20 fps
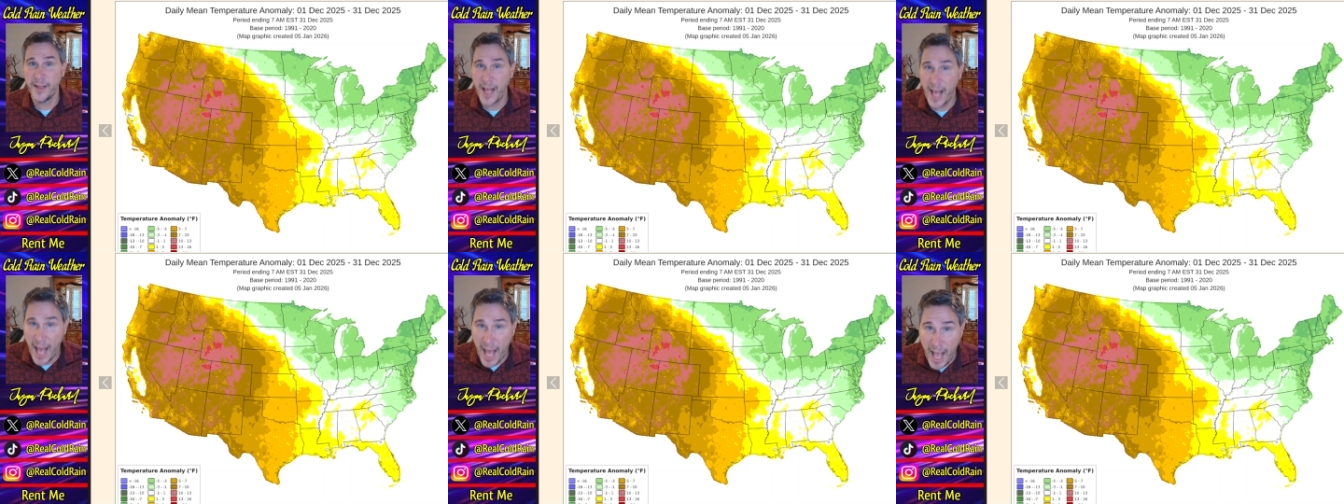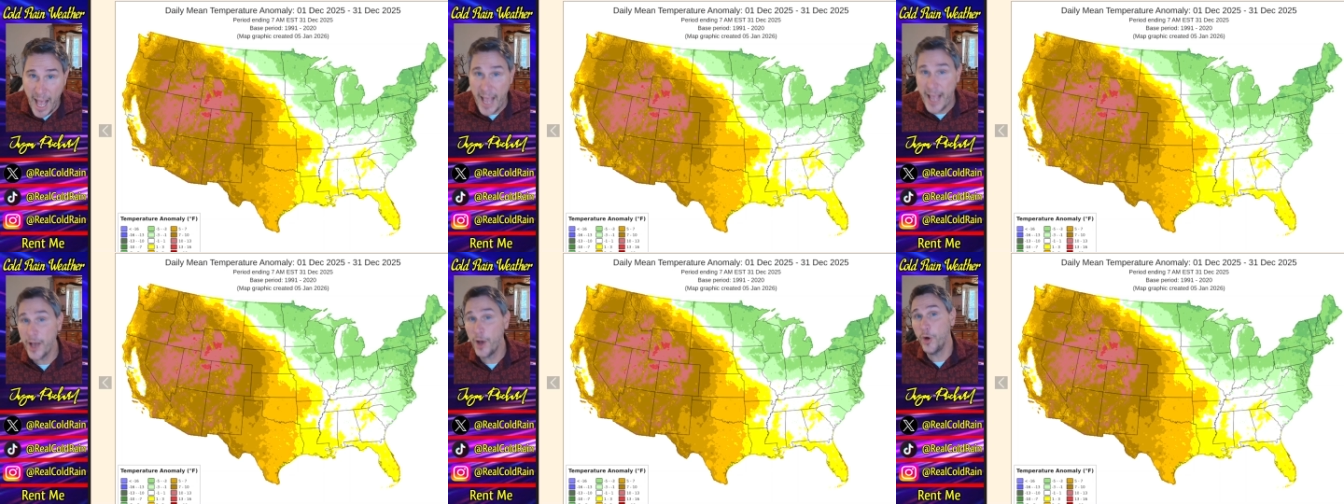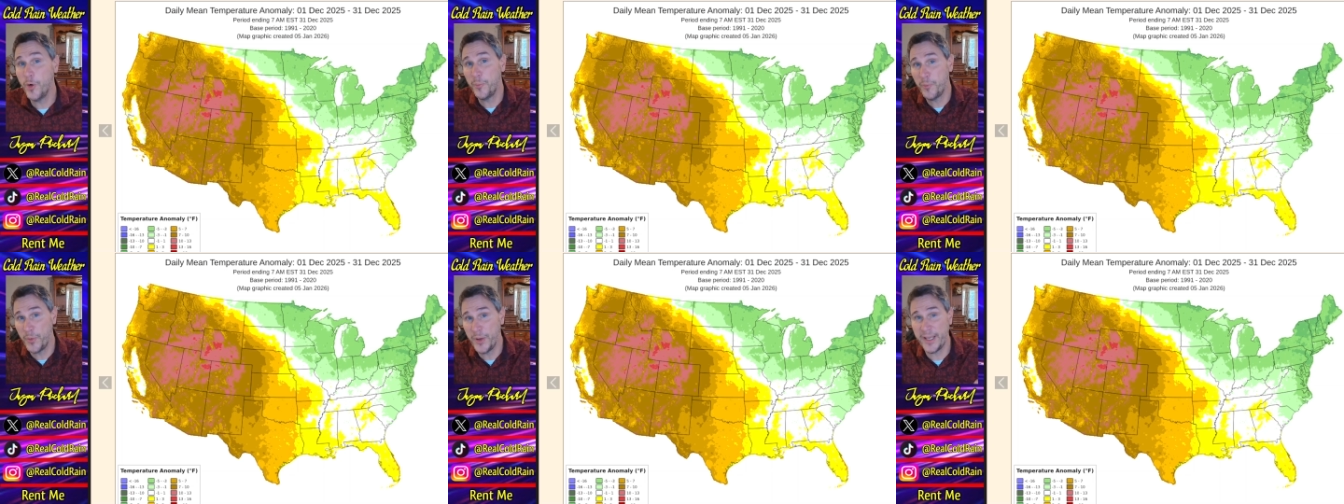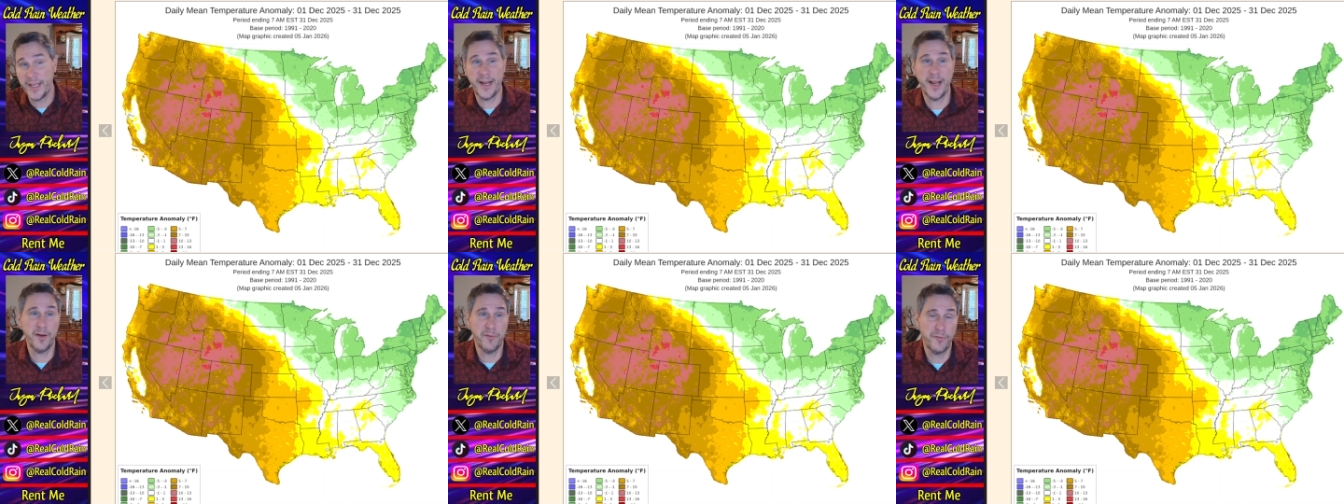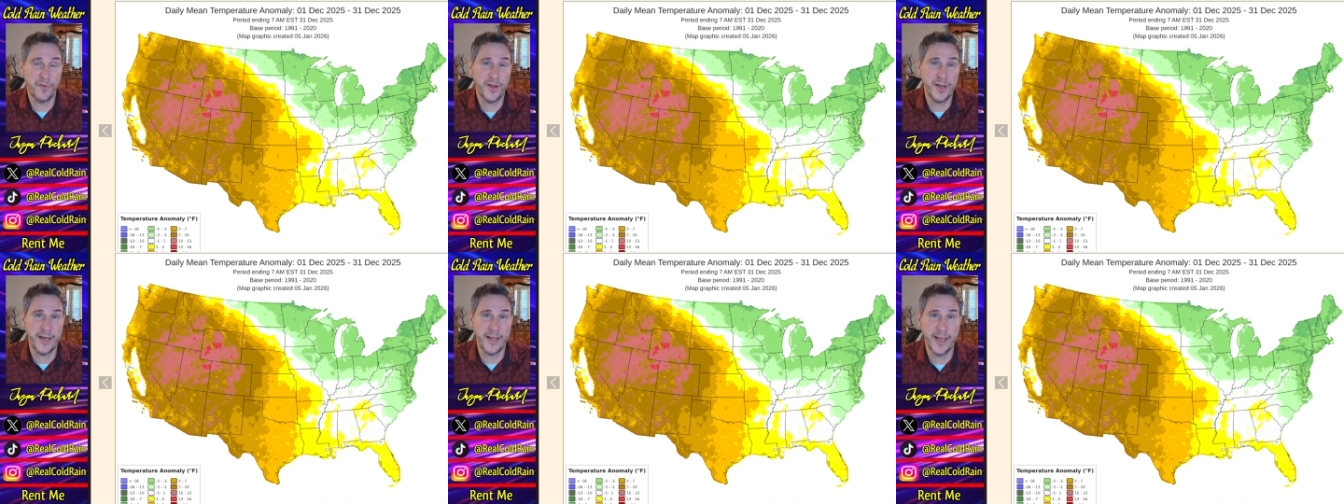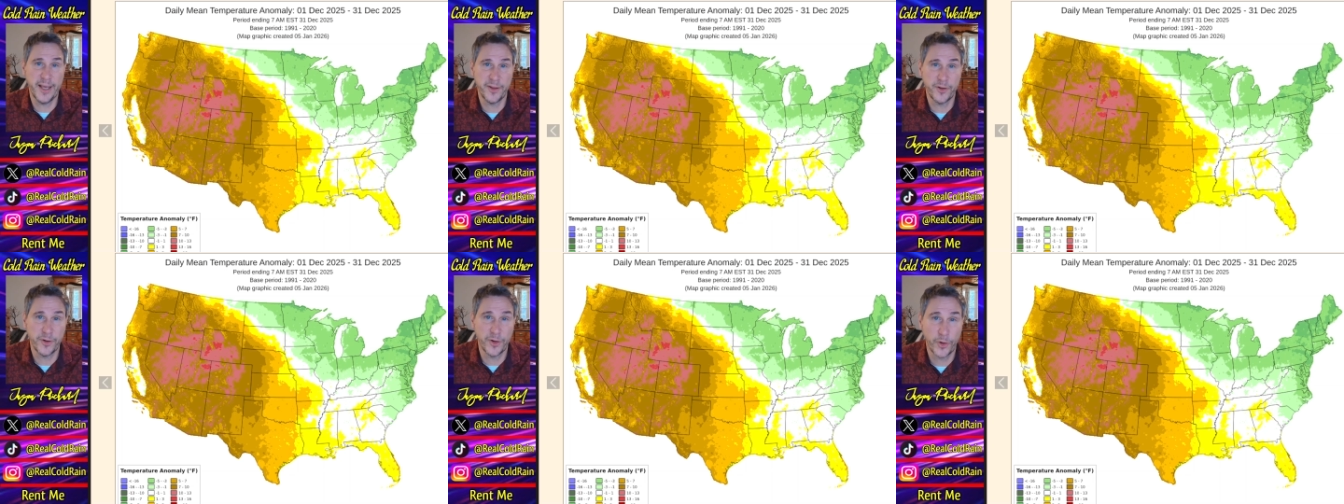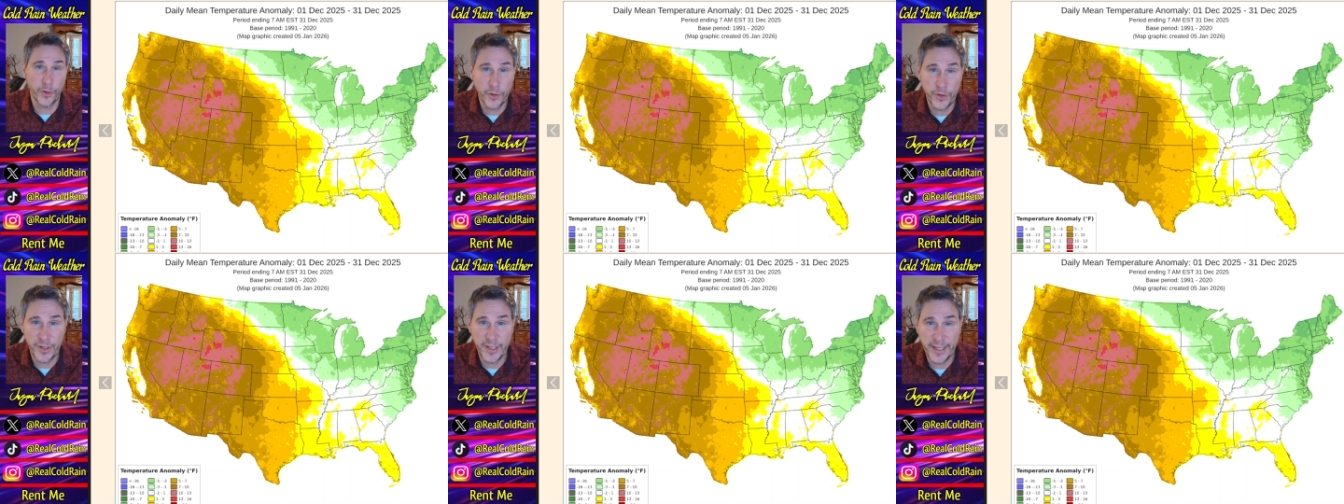I hope we can have fun together and
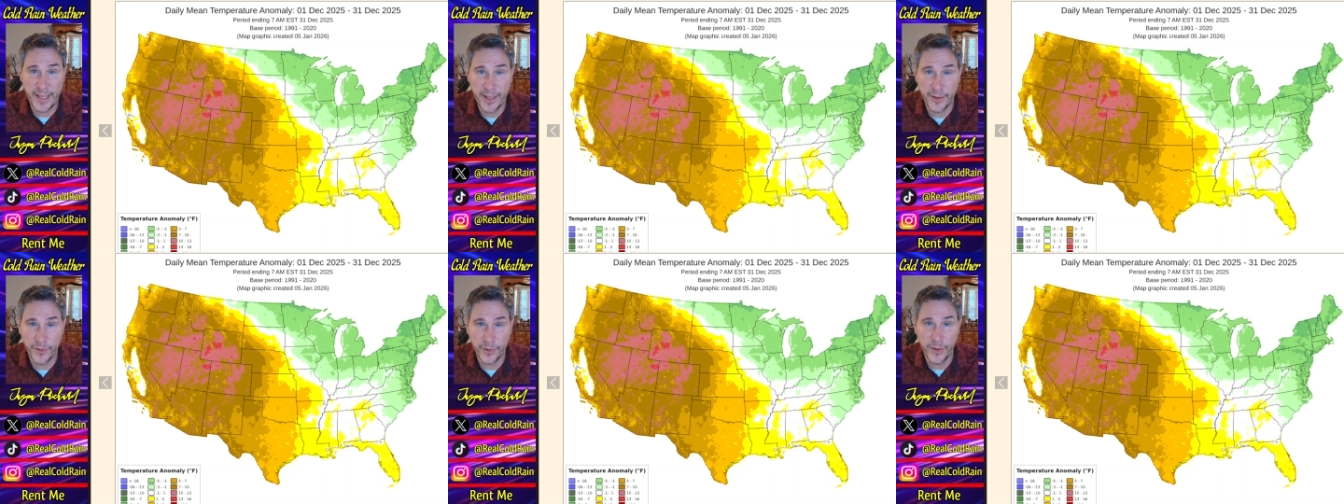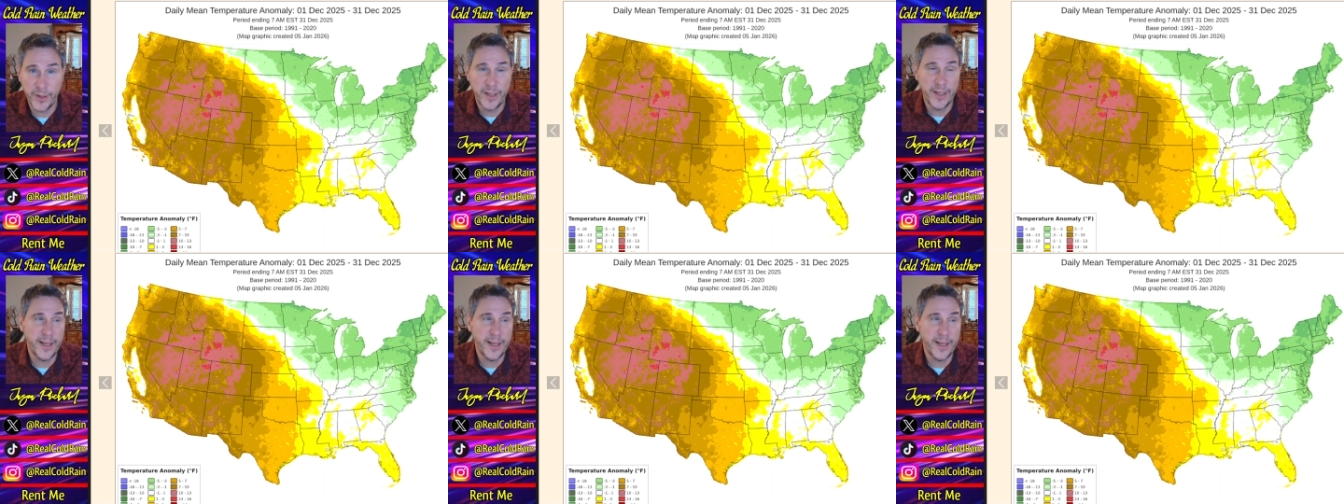learn together.